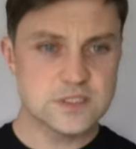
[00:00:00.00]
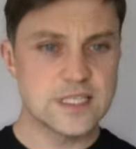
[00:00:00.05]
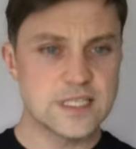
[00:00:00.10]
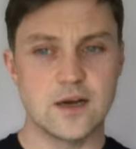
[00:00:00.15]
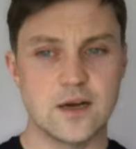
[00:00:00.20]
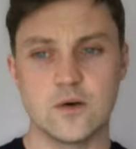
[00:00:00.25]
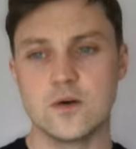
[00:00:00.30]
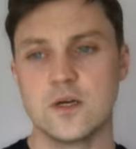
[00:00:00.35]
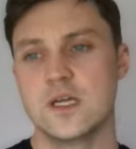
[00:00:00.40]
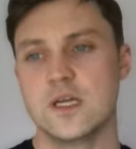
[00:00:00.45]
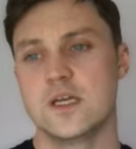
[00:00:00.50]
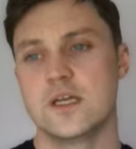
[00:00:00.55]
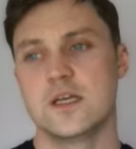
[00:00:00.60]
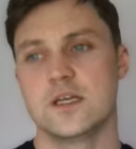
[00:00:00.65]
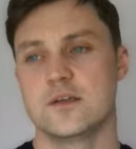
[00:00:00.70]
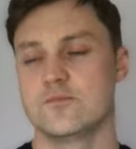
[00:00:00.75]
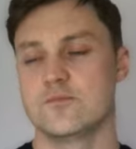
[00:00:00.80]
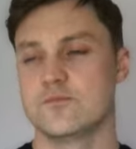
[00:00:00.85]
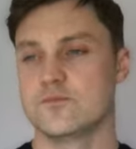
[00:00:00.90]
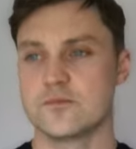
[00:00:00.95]
Now,
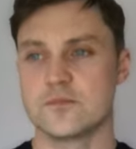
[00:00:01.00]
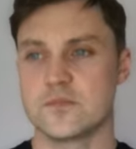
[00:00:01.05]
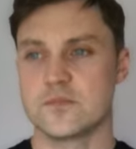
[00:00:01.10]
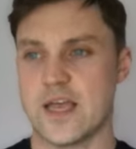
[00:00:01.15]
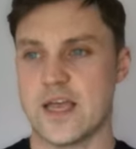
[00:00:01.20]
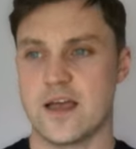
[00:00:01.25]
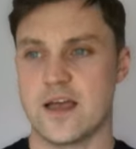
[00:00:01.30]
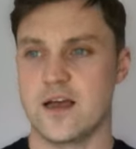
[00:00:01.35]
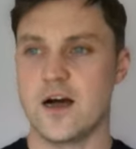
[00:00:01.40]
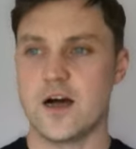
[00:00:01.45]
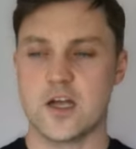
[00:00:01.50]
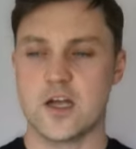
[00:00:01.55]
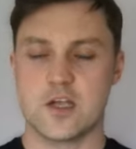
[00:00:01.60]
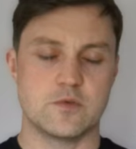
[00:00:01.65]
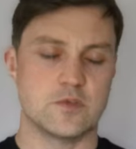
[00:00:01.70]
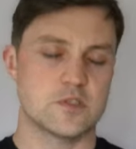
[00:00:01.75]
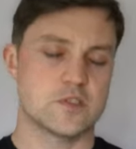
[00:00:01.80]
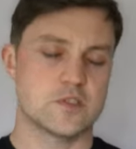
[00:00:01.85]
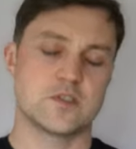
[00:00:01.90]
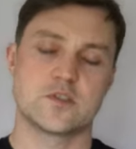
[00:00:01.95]
yeah,
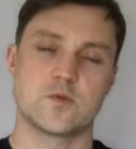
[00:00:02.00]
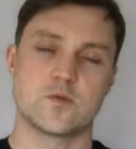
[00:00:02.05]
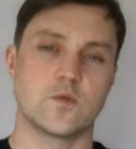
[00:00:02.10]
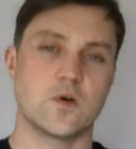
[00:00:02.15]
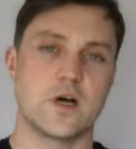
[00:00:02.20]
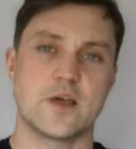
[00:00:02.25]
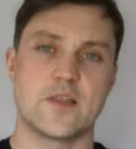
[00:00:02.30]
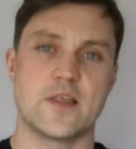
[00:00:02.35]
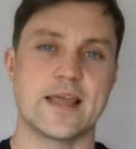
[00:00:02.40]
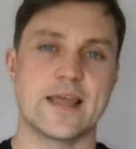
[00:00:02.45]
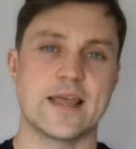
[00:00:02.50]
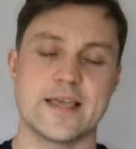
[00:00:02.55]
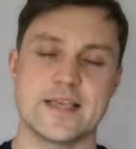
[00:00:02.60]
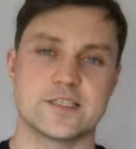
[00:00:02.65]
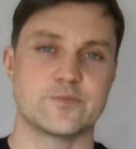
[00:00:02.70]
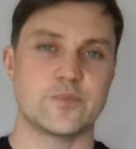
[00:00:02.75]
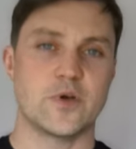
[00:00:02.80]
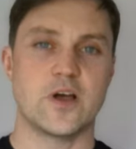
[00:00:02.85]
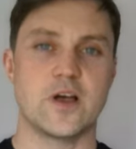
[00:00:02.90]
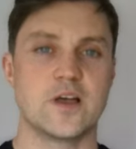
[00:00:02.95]
arguments as to why that
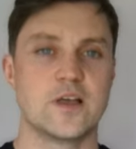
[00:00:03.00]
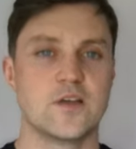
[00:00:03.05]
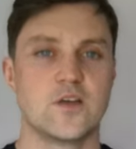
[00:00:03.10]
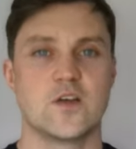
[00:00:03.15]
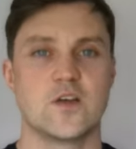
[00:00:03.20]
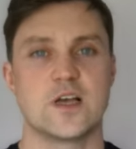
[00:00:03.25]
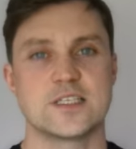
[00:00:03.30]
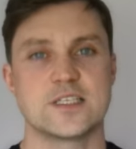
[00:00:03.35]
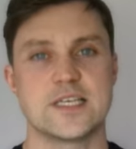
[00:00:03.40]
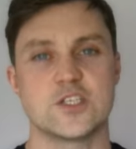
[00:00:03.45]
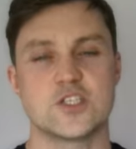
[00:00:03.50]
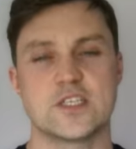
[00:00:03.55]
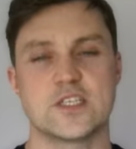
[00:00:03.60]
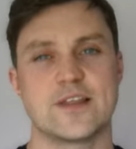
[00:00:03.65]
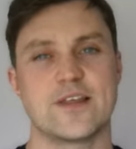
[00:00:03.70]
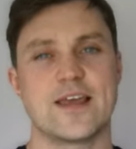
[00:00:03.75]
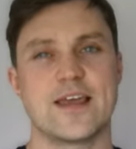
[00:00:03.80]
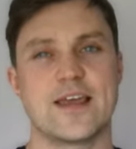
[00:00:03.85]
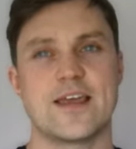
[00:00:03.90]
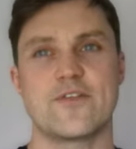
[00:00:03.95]
is, but
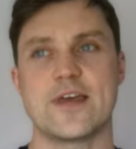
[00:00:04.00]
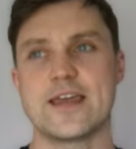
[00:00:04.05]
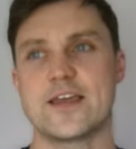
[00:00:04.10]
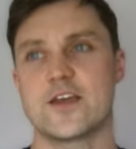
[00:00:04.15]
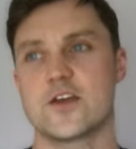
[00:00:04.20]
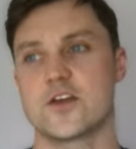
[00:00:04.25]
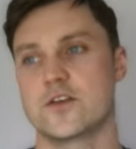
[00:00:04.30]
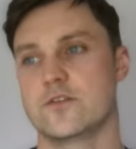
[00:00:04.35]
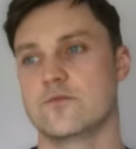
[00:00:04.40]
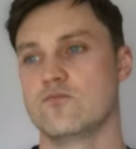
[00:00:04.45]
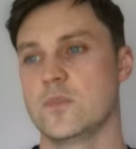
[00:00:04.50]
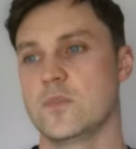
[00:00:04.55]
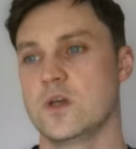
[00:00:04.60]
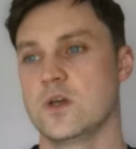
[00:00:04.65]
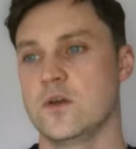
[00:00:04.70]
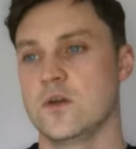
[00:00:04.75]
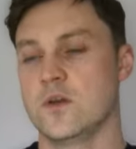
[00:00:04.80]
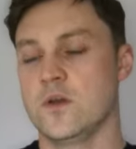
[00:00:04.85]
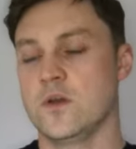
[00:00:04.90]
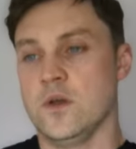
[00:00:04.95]
essentially that if they can,
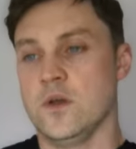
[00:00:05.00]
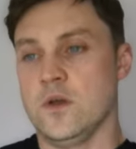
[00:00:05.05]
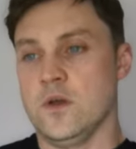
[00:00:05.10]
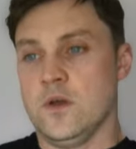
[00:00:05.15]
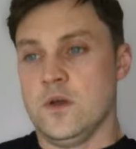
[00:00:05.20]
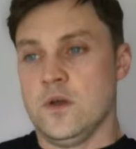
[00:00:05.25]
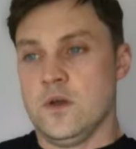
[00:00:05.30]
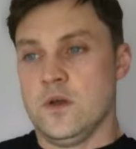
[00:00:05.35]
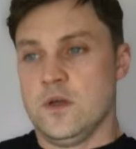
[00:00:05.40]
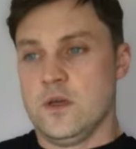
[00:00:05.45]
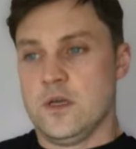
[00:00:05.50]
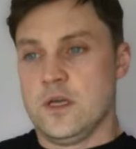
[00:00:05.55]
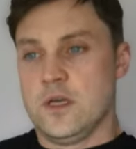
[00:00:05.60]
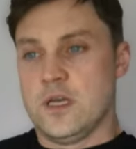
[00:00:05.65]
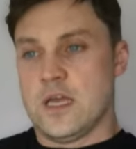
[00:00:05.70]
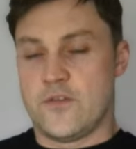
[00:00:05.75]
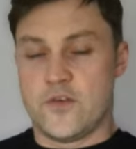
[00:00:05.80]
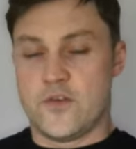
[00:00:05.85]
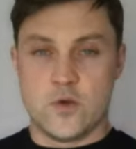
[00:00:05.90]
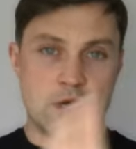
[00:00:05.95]

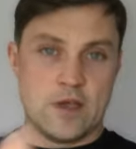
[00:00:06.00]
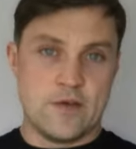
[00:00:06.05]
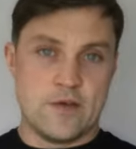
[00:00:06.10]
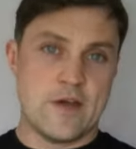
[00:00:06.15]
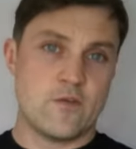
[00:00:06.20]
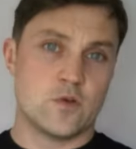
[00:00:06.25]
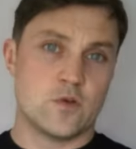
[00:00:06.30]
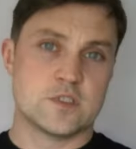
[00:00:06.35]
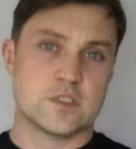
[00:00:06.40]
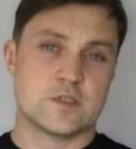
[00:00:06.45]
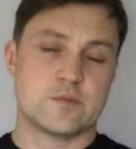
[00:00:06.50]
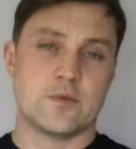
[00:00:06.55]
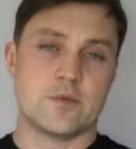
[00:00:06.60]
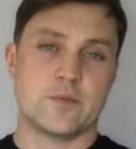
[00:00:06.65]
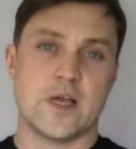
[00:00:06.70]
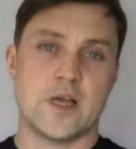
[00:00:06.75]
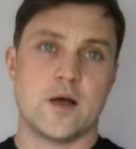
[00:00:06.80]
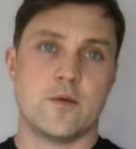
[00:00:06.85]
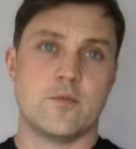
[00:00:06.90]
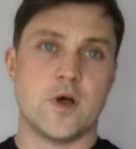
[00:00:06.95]
if everyone's
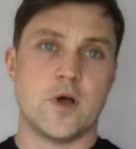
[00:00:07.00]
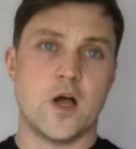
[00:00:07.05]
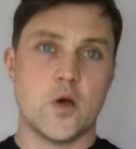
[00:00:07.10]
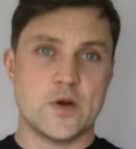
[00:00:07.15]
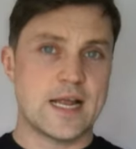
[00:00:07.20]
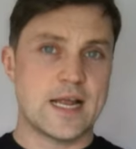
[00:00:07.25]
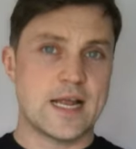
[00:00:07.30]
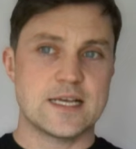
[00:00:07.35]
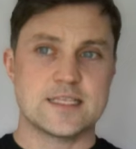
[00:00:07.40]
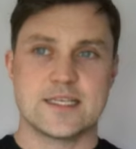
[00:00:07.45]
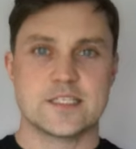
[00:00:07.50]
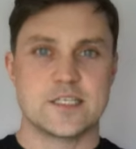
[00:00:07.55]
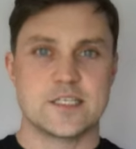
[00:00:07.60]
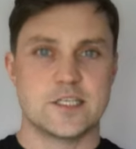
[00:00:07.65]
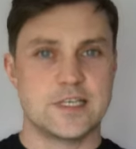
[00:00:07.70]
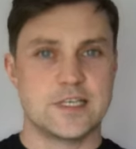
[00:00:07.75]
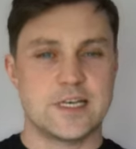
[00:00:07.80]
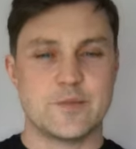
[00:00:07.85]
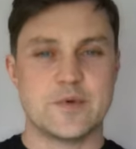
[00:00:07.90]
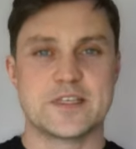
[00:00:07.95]
owning assets
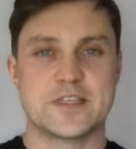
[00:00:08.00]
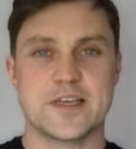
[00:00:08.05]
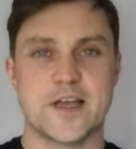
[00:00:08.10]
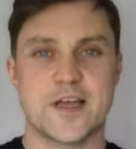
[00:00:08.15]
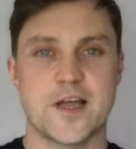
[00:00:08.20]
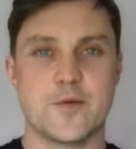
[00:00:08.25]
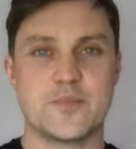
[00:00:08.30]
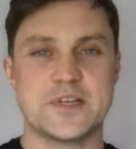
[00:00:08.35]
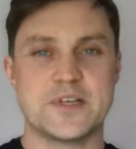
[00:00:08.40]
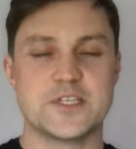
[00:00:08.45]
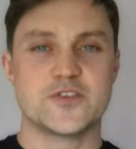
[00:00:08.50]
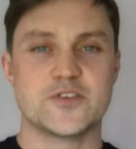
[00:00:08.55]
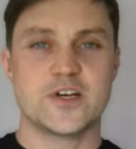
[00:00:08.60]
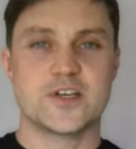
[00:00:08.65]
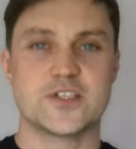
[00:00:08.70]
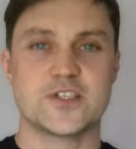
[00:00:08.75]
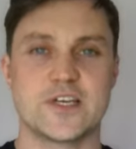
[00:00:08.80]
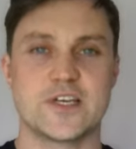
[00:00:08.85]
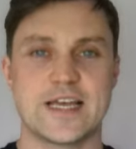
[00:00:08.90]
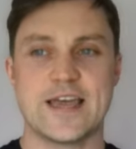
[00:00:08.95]
under limited company
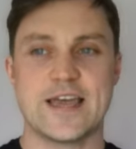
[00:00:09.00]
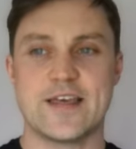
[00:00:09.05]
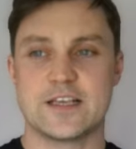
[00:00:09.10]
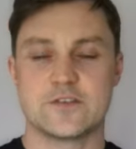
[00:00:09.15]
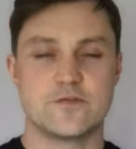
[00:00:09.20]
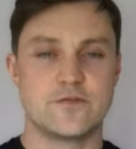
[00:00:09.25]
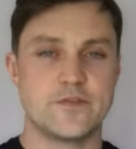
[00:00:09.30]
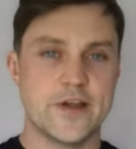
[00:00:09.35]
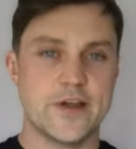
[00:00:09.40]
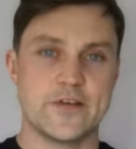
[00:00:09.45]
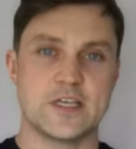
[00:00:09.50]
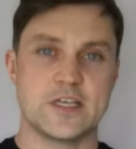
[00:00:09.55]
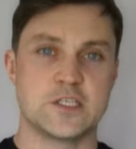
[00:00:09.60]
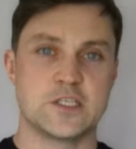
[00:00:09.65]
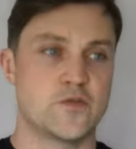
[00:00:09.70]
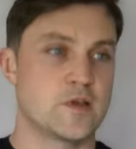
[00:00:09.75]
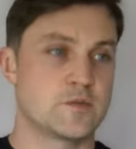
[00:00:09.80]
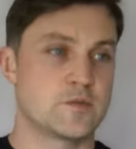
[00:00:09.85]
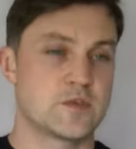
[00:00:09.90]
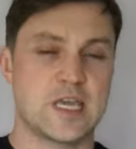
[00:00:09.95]
structure, okay, it's very
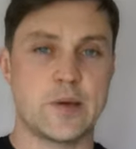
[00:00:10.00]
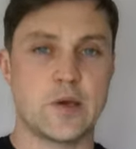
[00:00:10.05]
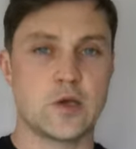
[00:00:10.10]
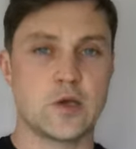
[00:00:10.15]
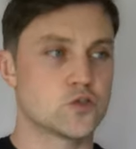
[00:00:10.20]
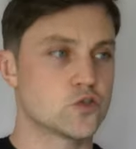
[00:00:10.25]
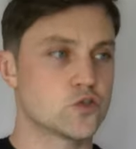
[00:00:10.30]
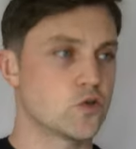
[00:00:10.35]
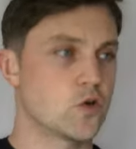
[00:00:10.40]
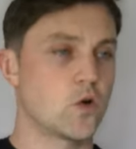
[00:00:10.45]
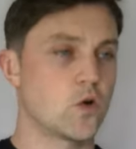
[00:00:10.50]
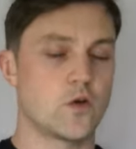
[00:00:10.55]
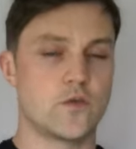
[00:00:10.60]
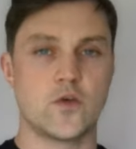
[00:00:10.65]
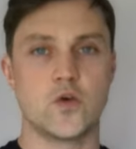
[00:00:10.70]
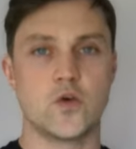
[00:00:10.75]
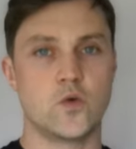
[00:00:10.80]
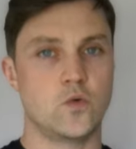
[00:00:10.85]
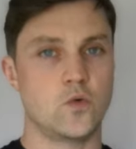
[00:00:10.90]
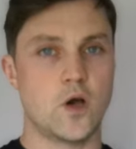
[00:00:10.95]
easy for them to keep control
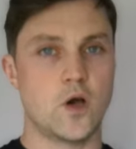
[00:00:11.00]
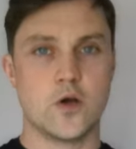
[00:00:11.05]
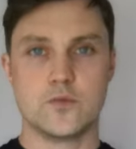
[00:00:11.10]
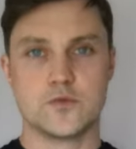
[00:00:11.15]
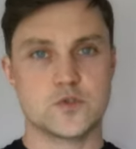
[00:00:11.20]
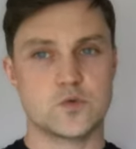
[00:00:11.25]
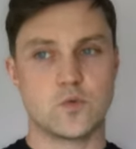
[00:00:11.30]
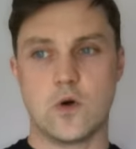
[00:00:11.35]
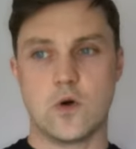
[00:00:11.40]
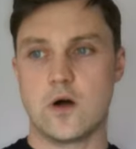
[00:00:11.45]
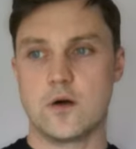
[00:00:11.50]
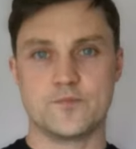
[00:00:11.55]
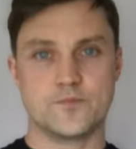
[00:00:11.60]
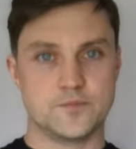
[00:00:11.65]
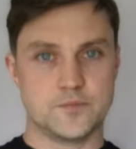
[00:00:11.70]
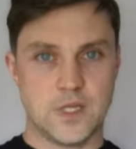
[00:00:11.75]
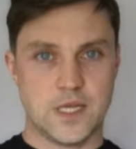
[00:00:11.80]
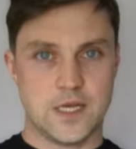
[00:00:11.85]
of who owns what.